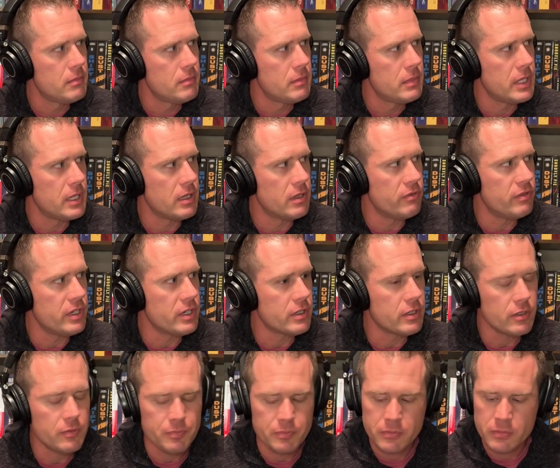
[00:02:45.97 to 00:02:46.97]
Hello,
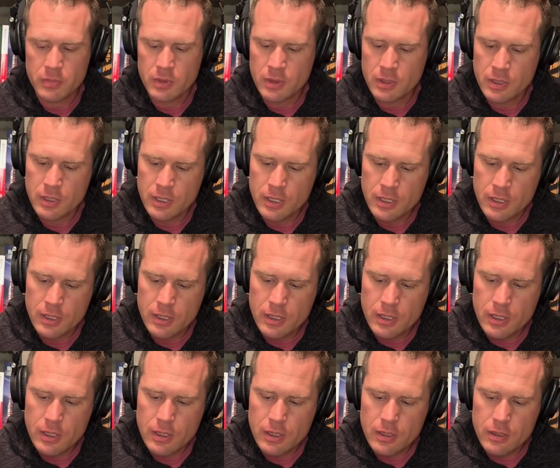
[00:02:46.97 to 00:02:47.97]
vehicle.
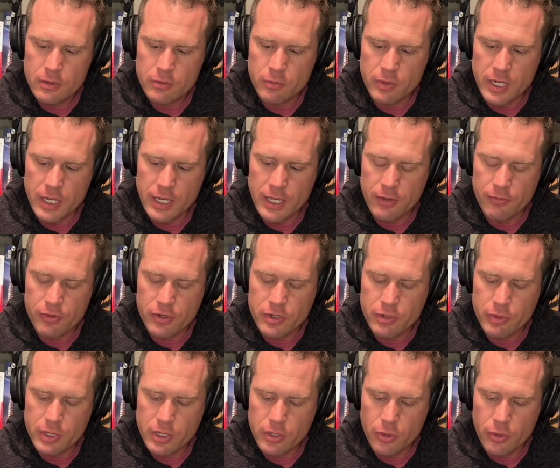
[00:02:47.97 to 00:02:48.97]
That's what I get
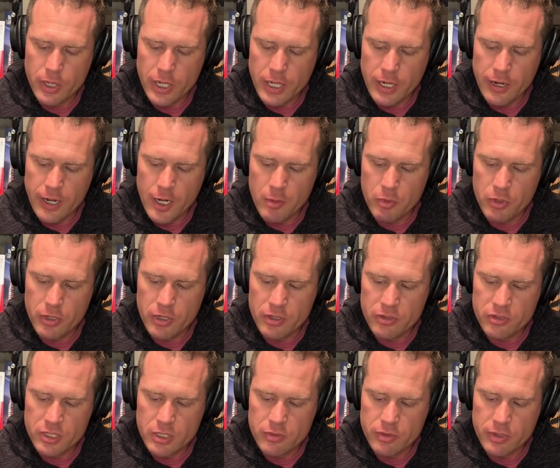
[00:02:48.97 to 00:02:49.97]
for recording in a neighborhood
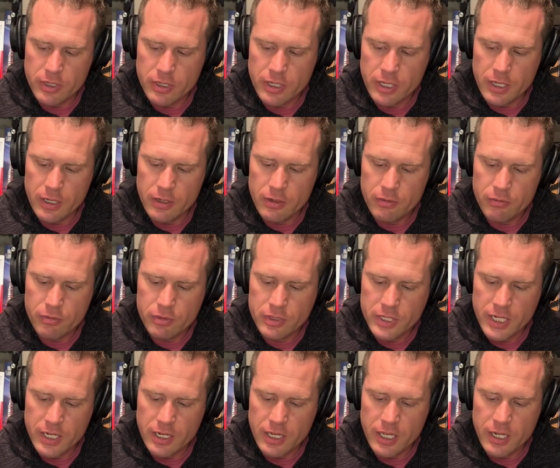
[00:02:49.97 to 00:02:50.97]
instead of a
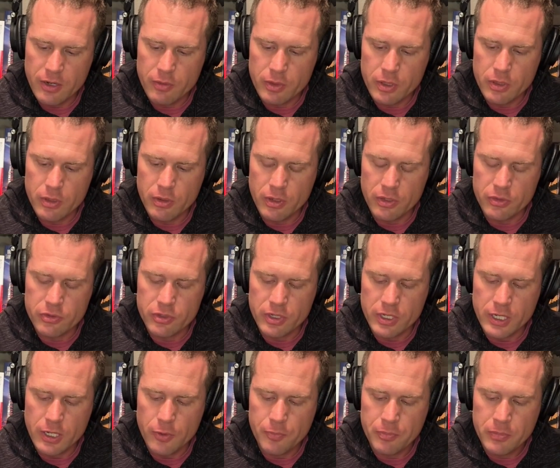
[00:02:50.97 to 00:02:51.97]
dedicated recording
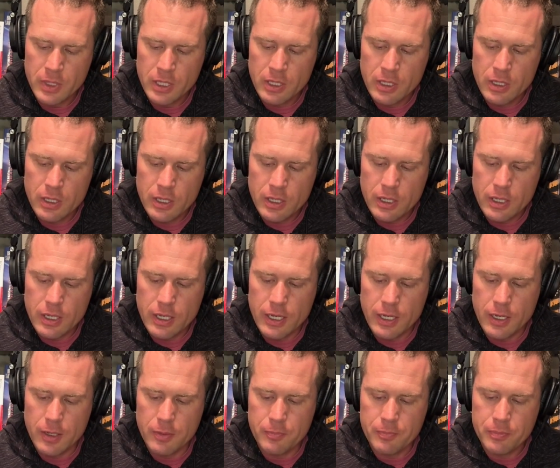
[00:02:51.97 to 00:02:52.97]
studio.
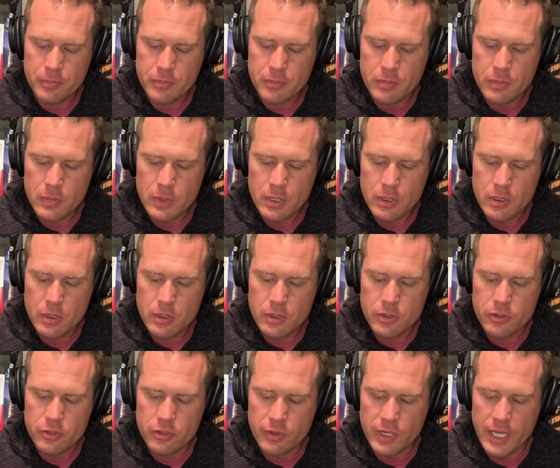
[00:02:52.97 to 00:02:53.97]

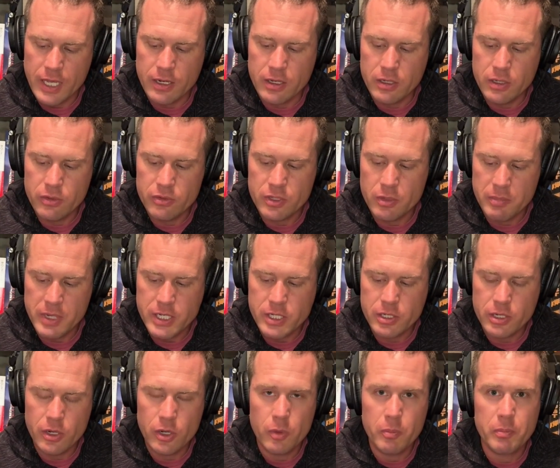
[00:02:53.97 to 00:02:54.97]
So again, use the
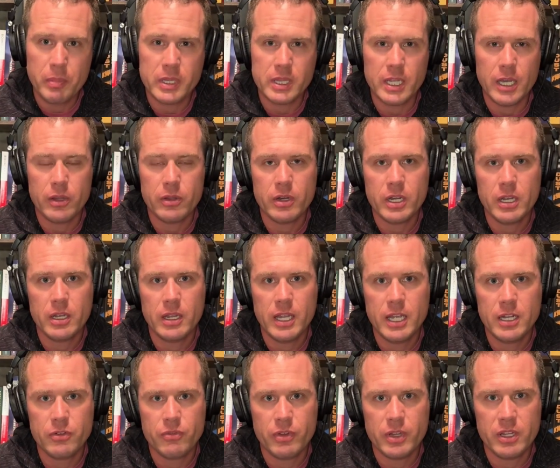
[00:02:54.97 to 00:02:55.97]
metronome, but the other
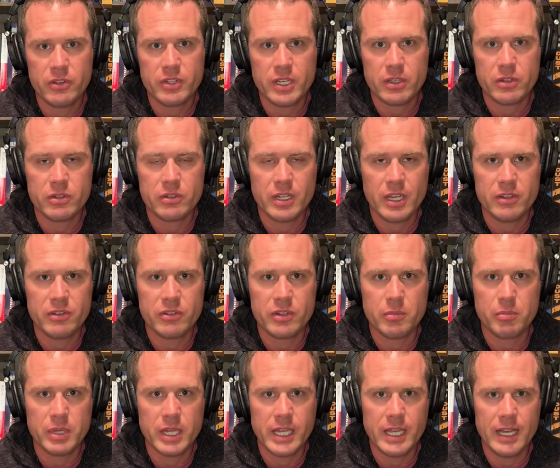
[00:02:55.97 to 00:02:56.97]
hint for this exercise is
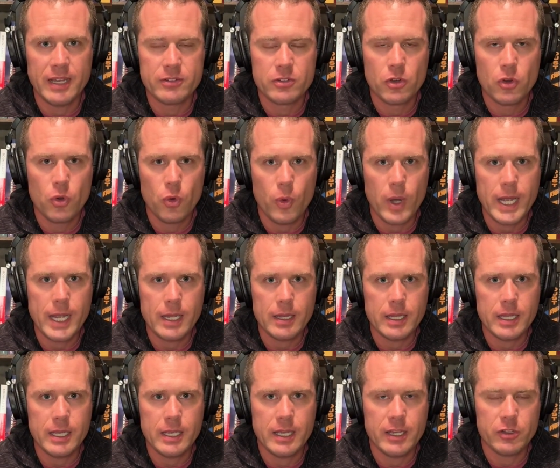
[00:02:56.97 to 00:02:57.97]
to play as
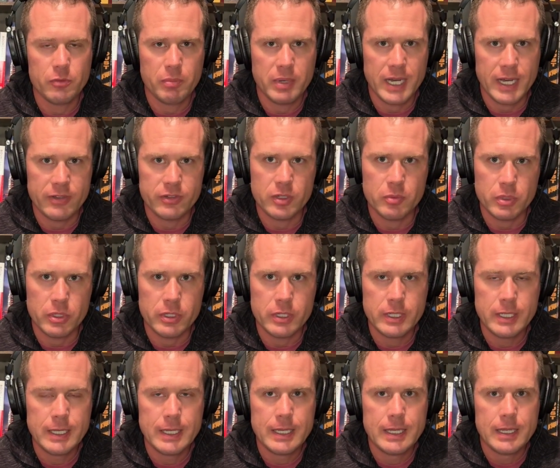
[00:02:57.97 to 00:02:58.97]
quietly as possible.
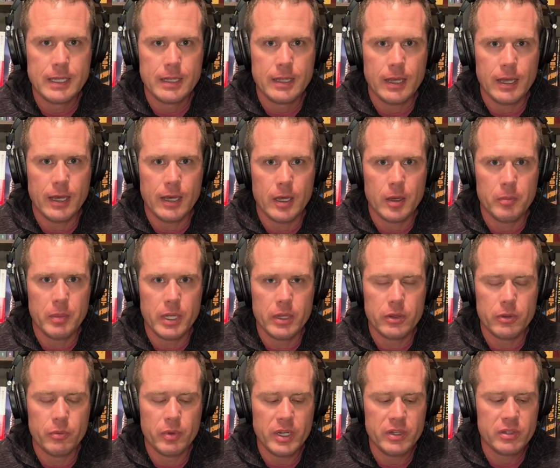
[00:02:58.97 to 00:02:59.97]

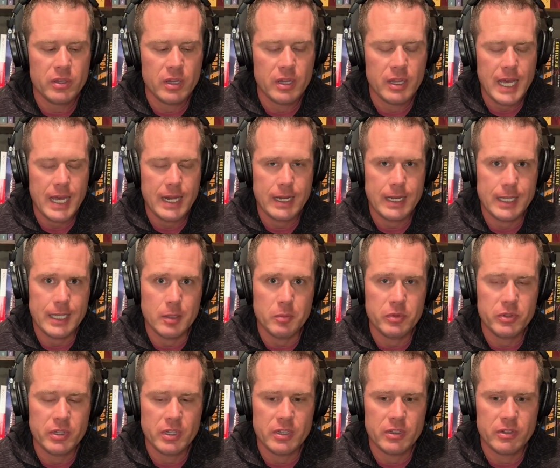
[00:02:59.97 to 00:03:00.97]
And the reason
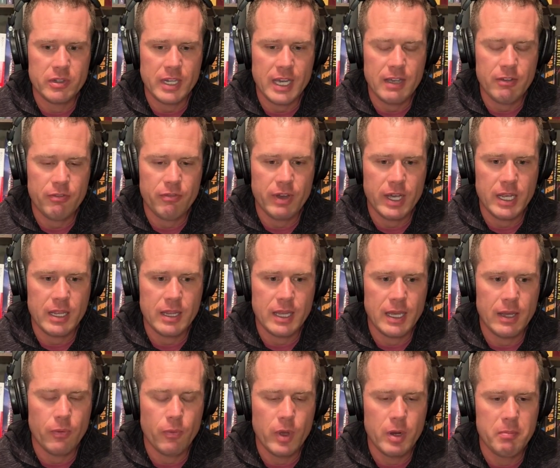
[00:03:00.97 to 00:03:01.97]
helps is I find
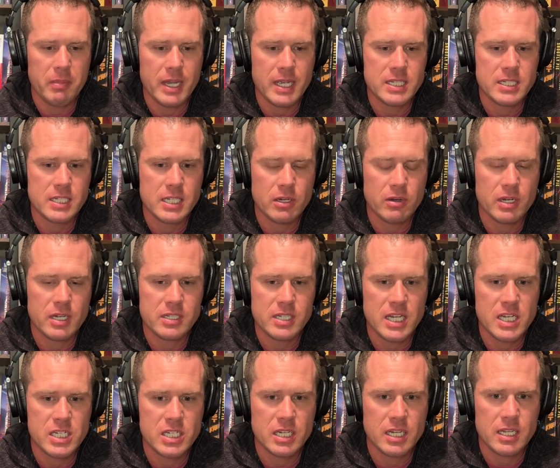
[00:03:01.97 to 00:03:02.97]
that when my
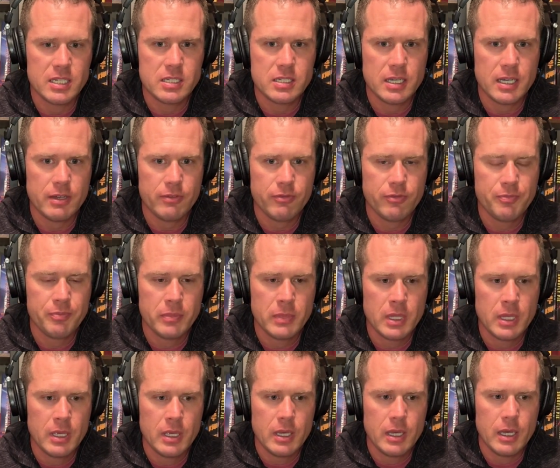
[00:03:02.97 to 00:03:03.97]
synchronization gets off,
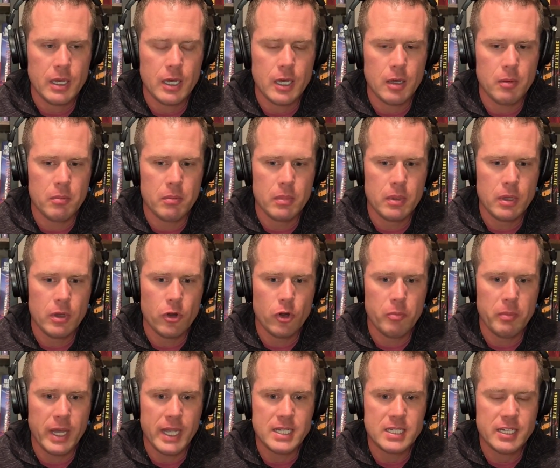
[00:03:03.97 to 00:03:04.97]
or
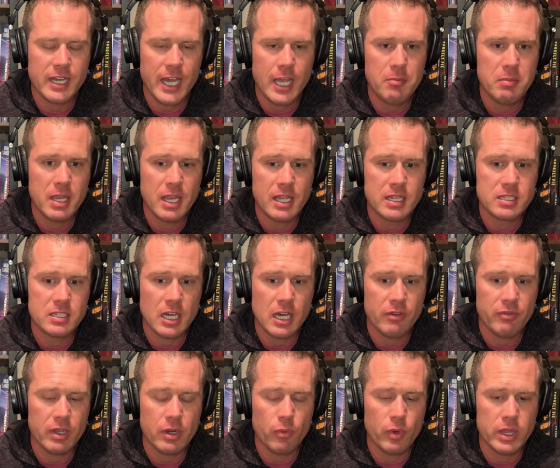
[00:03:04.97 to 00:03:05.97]
my timing gets
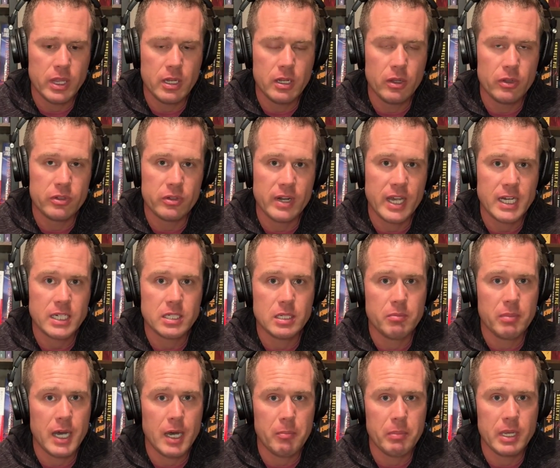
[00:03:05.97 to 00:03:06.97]
off on when the notes are actually
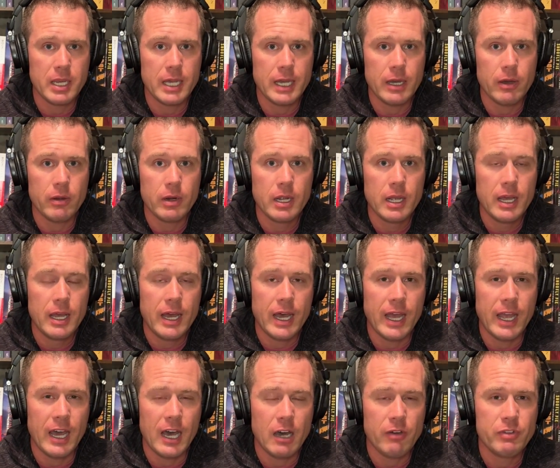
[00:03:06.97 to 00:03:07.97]
popping out,
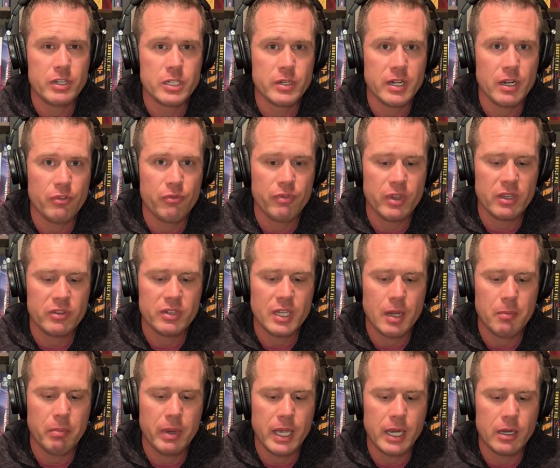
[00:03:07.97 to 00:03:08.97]
I often try to fix
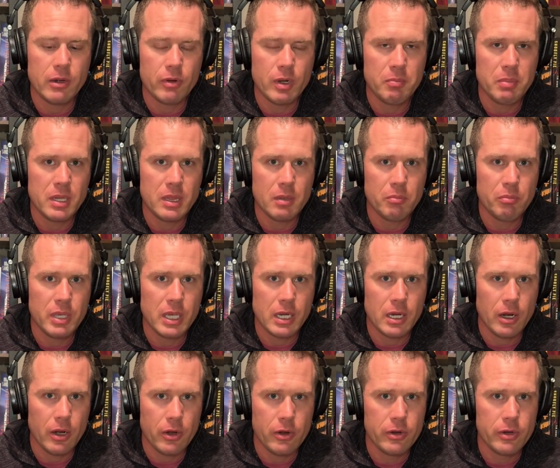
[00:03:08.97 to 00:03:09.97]
that by gripping the pick
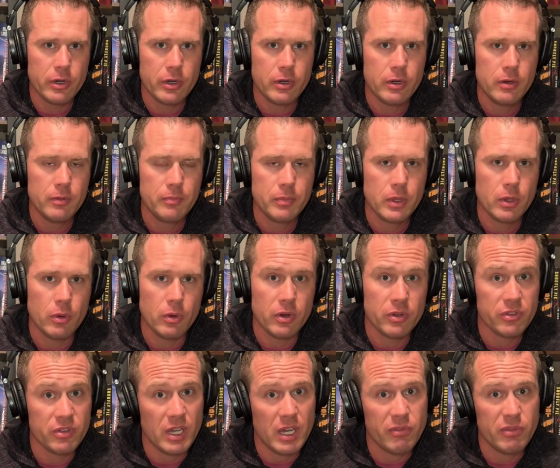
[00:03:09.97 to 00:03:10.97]
harder or
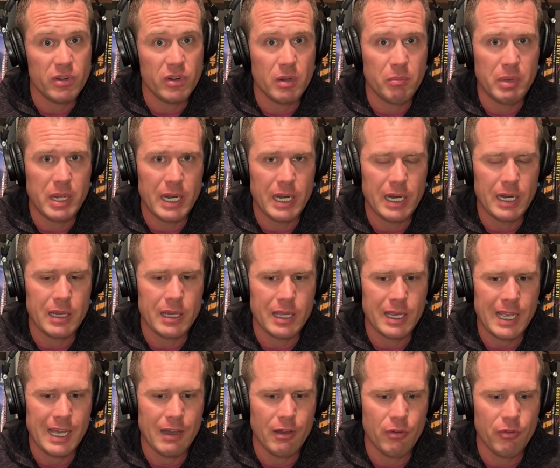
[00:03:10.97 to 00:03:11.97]
softer, depending on
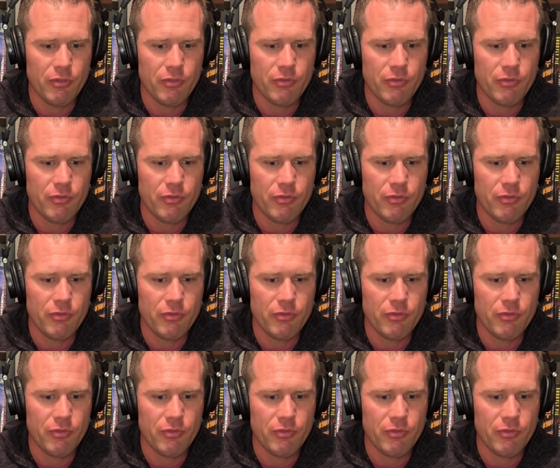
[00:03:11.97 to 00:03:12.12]
like how